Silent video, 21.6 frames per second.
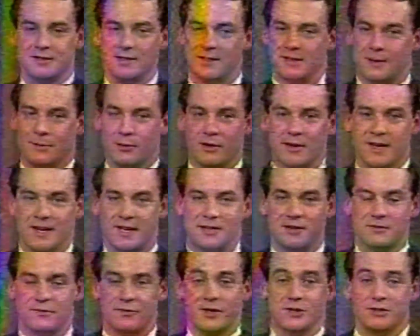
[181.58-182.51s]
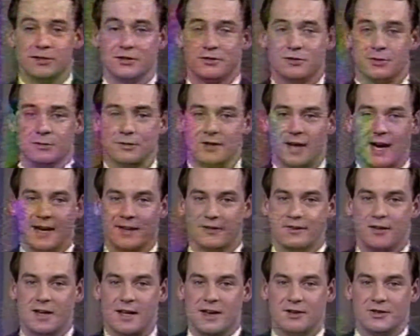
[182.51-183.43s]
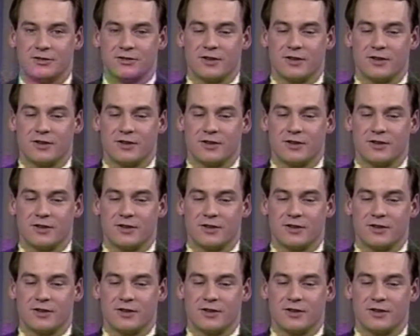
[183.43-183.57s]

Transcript: NCAA Division II title